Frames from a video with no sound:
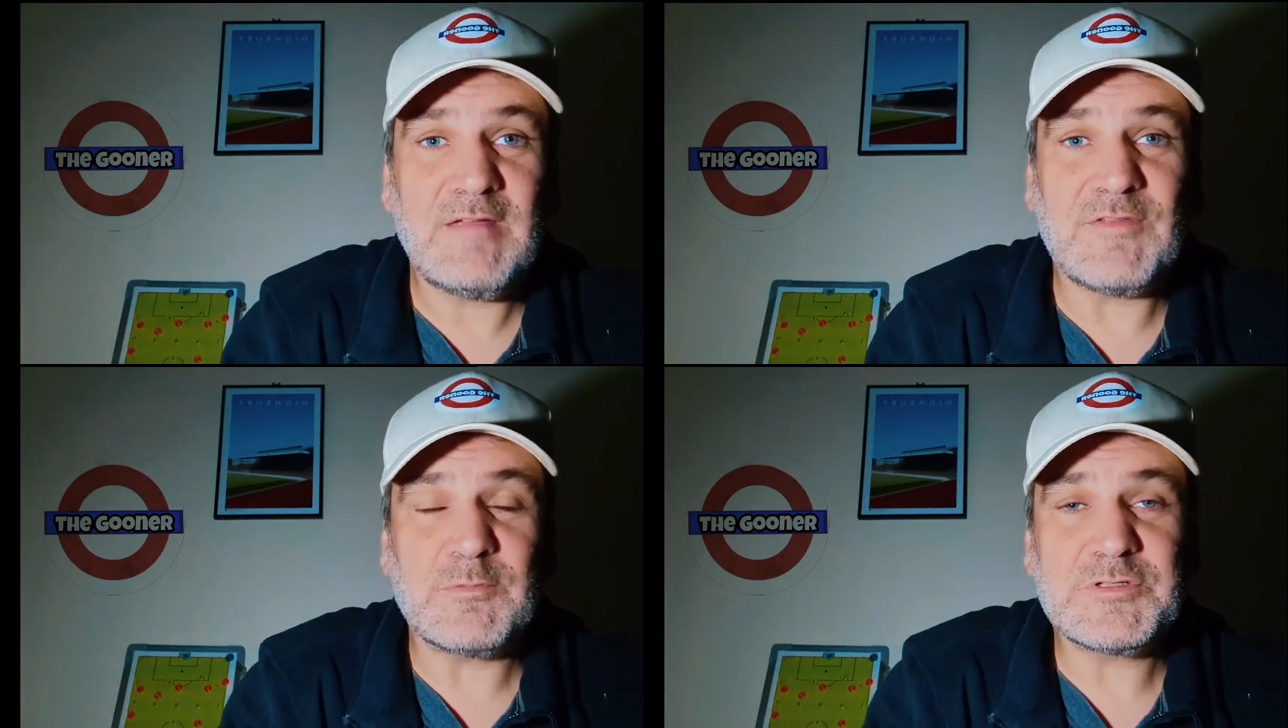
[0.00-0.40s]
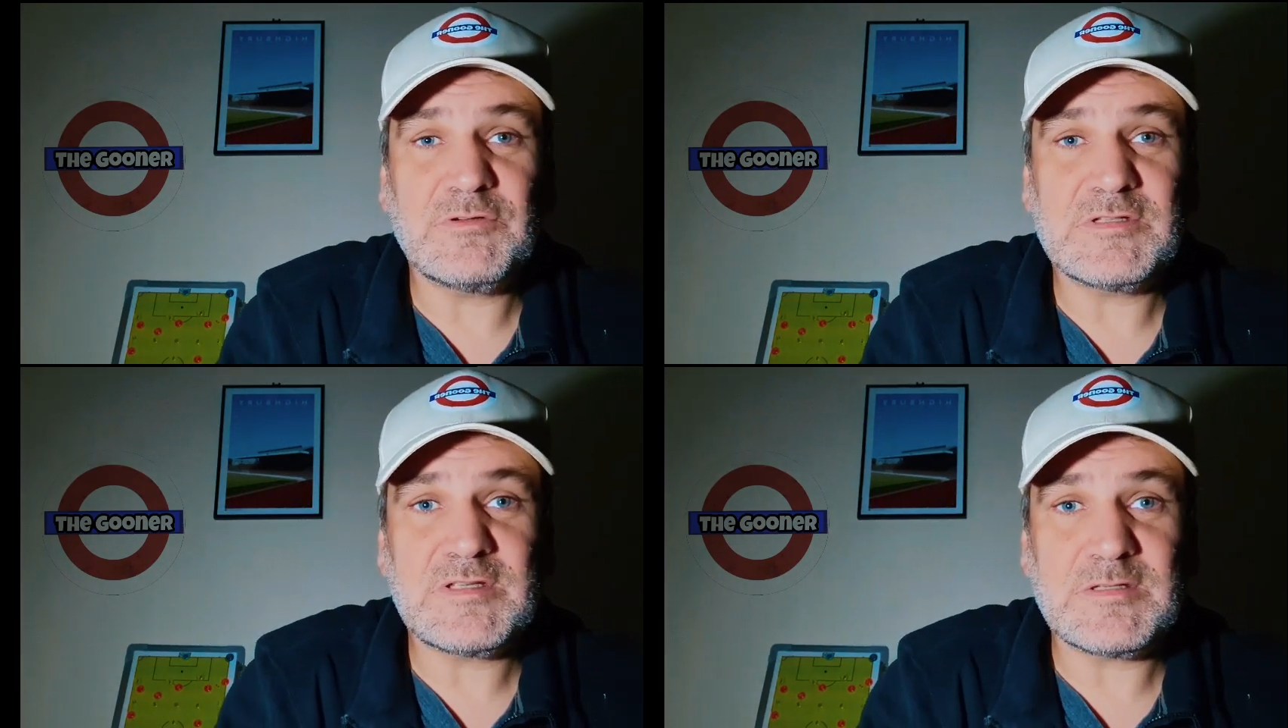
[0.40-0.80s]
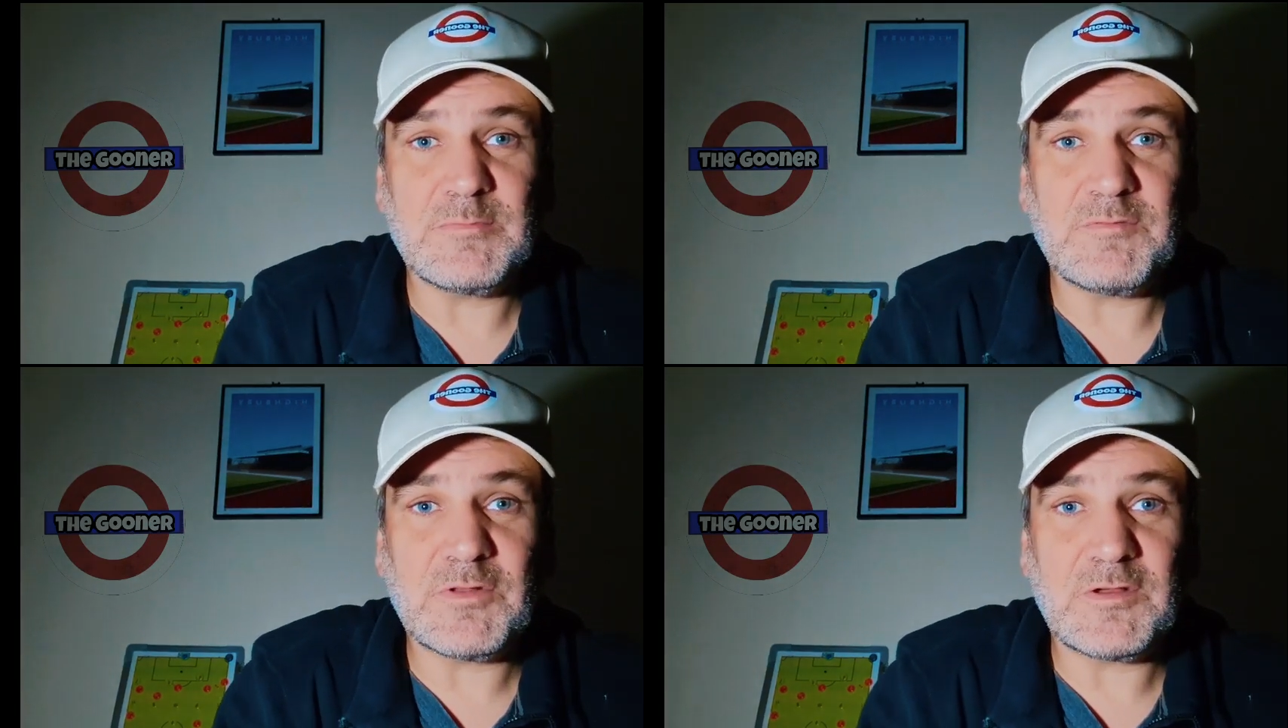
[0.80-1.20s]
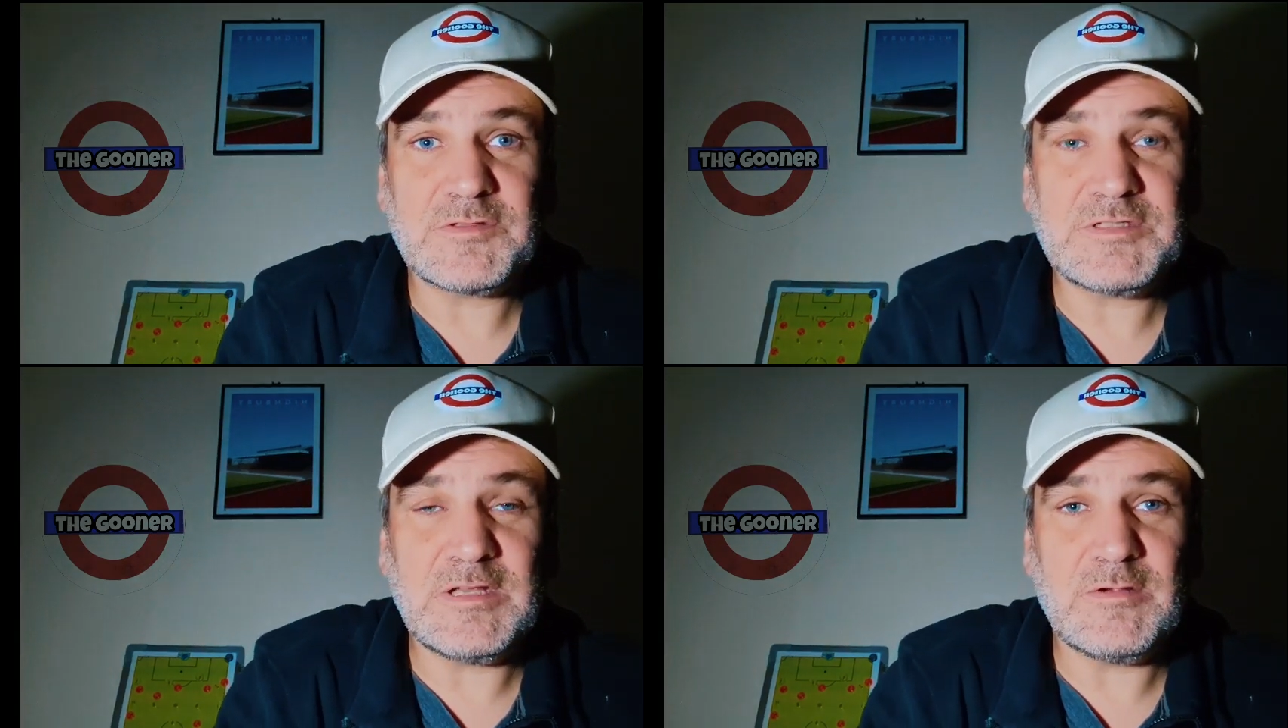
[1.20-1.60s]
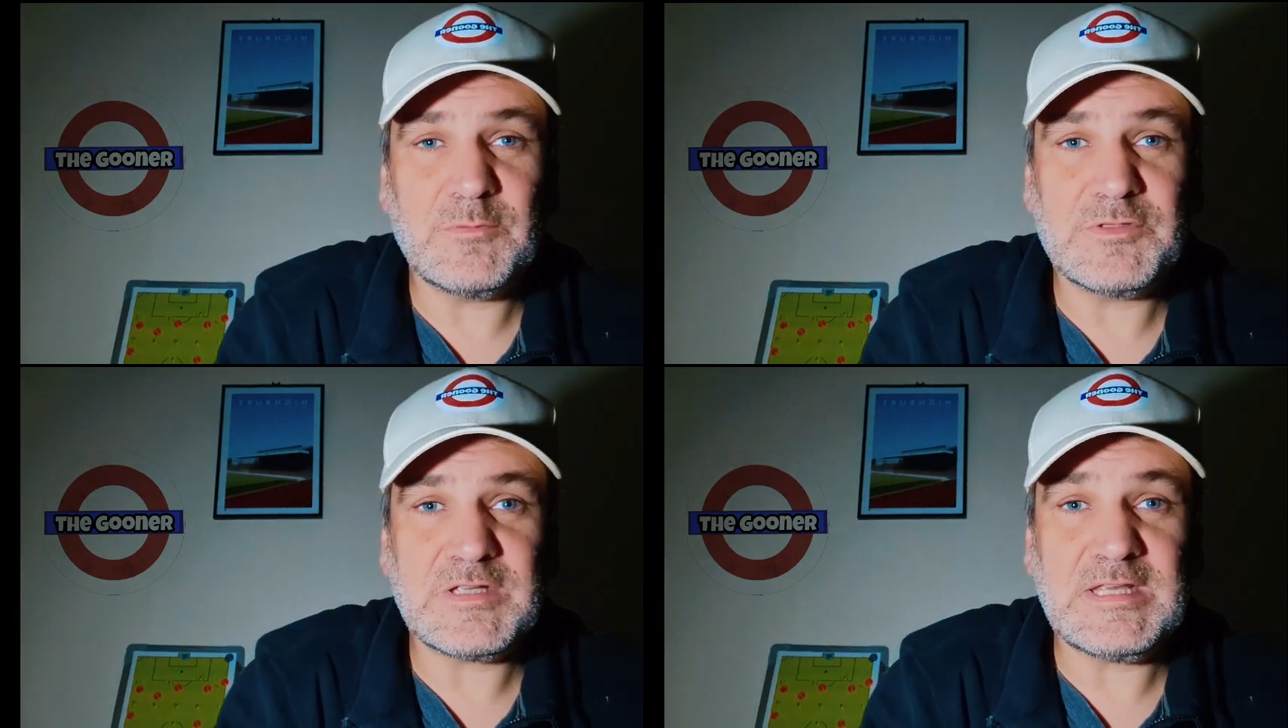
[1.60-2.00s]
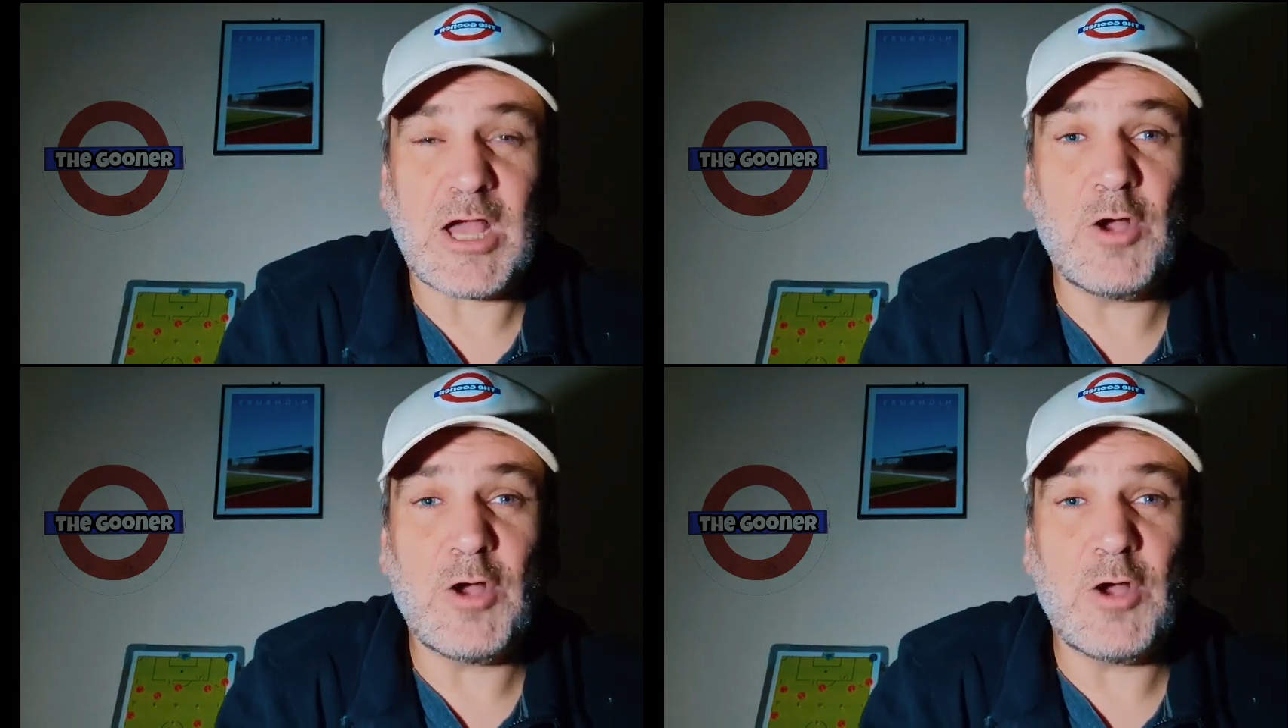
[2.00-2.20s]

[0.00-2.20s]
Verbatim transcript: if there was a criticism of last year, it was he